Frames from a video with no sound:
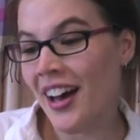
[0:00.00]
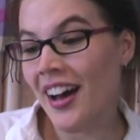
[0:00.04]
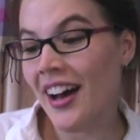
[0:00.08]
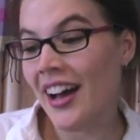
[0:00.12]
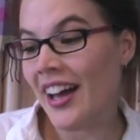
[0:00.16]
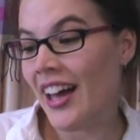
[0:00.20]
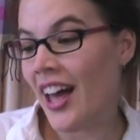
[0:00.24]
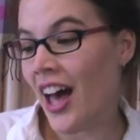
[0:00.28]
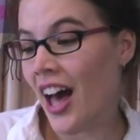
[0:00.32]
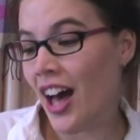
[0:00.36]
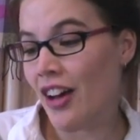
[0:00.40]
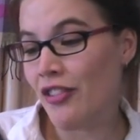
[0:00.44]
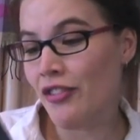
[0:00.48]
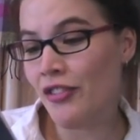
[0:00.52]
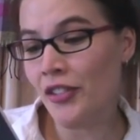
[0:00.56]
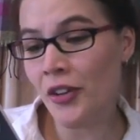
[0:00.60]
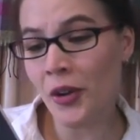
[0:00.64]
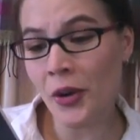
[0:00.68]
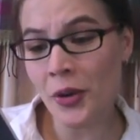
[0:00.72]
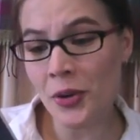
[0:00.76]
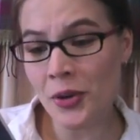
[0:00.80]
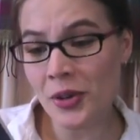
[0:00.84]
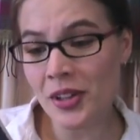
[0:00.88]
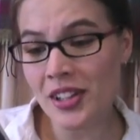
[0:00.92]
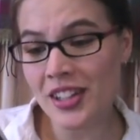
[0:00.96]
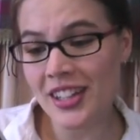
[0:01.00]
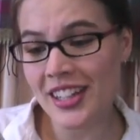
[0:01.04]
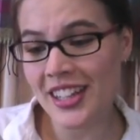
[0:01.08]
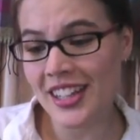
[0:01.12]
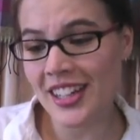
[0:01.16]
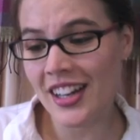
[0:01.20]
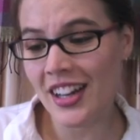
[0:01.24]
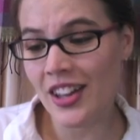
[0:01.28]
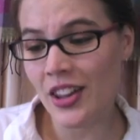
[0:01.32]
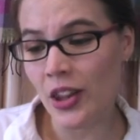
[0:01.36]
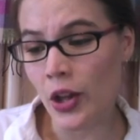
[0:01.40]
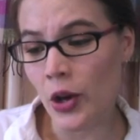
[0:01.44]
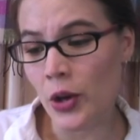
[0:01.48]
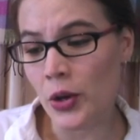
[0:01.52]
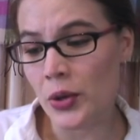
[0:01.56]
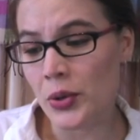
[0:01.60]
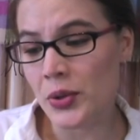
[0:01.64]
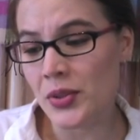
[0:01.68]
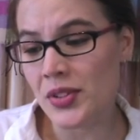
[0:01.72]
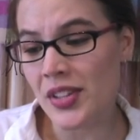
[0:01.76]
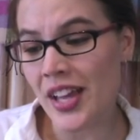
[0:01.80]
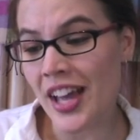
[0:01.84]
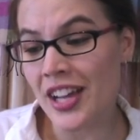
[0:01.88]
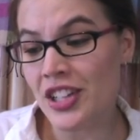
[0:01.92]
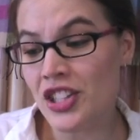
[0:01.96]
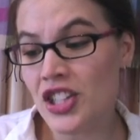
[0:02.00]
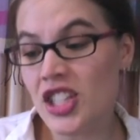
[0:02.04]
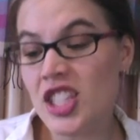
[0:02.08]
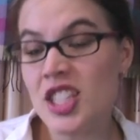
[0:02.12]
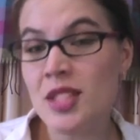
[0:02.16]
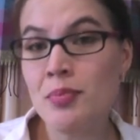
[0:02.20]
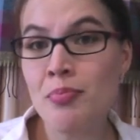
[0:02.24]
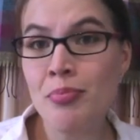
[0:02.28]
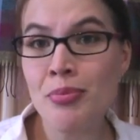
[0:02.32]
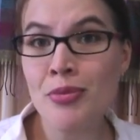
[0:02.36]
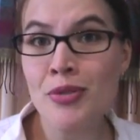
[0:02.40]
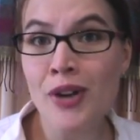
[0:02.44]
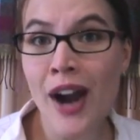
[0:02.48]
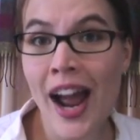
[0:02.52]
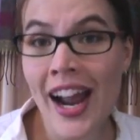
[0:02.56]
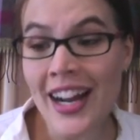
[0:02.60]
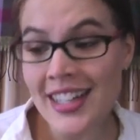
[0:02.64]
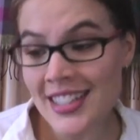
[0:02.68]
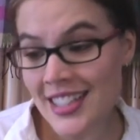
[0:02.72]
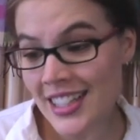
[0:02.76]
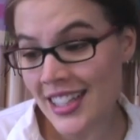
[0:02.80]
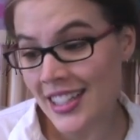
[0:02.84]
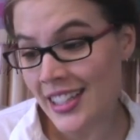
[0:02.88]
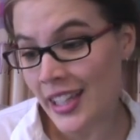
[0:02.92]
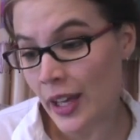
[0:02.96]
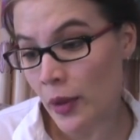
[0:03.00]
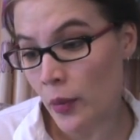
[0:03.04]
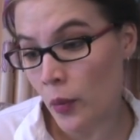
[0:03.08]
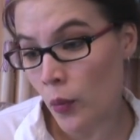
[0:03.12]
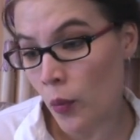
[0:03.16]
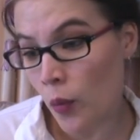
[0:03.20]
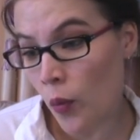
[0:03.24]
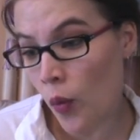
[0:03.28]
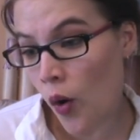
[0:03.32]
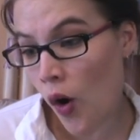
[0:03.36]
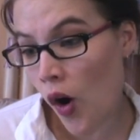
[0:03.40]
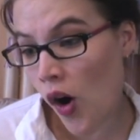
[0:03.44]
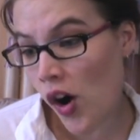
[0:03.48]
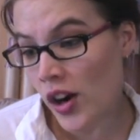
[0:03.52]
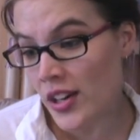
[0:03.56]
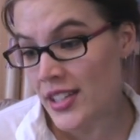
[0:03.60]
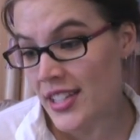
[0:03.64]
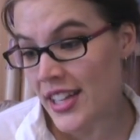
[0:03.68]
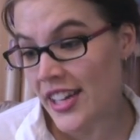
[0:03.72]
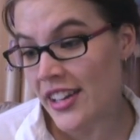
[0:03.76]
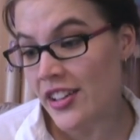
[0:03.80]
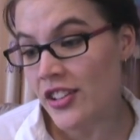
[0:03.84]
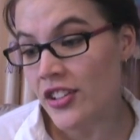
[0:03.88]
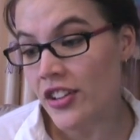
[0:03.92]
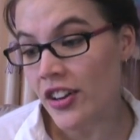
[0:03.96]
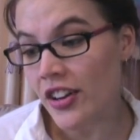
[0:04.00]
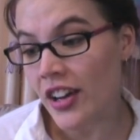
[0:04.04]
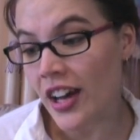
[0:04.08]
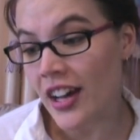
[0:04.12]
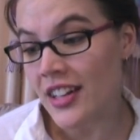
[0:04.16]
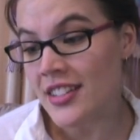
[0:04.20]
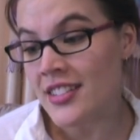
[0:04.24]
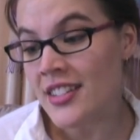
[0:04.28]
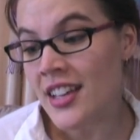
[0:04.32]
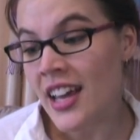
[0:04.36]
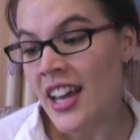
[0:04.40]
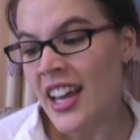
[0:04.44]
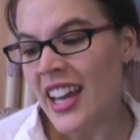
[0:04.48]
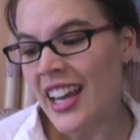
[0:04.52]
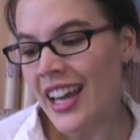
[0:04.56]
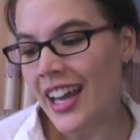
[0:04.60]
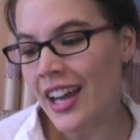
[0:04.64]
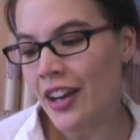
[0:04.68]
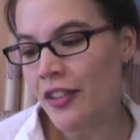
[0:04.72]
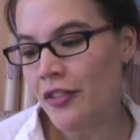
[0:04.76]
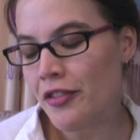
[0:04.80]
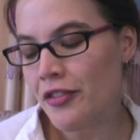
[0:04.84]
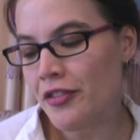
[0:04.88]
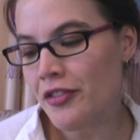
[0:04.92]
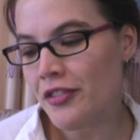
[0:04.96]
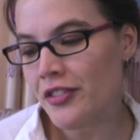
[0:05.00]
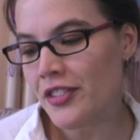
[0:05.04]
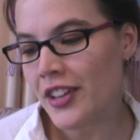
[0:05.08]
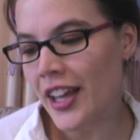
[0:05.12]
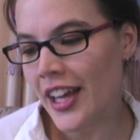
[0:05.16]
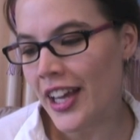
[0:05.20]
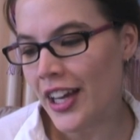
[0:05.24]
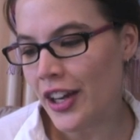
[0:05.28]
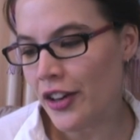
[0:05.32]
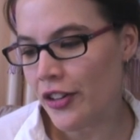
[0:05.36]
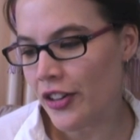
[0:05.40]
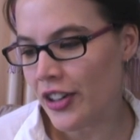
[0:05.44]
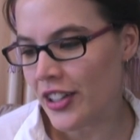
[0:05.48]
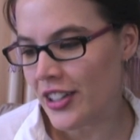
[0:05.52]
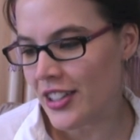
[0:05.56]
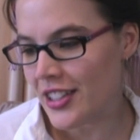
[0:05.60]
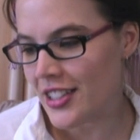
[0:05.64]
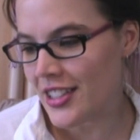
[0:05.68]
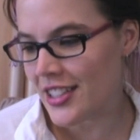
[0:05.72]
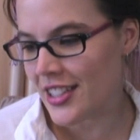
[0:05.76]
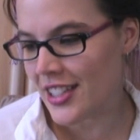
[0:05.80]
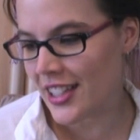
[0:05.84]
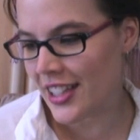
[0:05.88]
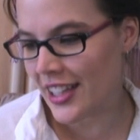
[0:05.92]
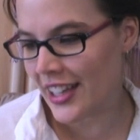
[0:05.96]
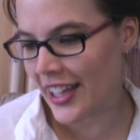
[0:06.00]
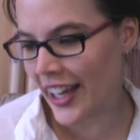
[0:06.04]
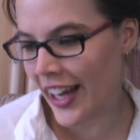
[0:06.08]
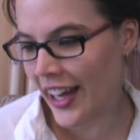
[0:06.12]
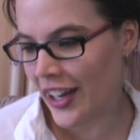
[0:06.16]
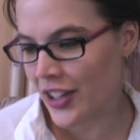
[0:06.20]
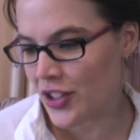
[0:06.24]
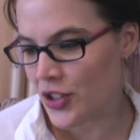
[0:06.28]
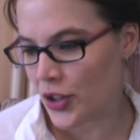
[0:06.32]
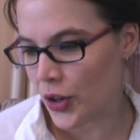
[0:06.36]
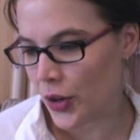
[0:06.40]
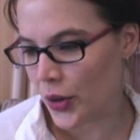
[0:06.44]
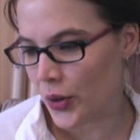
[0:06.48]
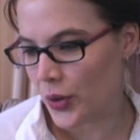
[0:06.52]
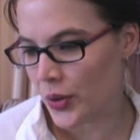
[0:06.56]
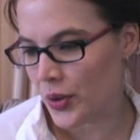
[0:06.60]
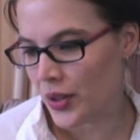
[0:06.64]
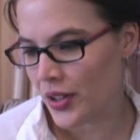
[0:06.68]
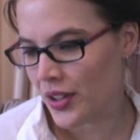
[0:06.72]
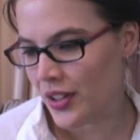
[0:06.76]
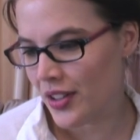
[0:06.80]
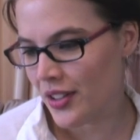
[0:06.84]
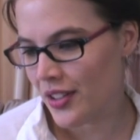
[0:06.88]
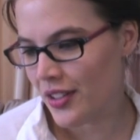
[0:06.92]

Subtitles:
I have no clean clothes and she's practically walked in on us in flagrant delicto.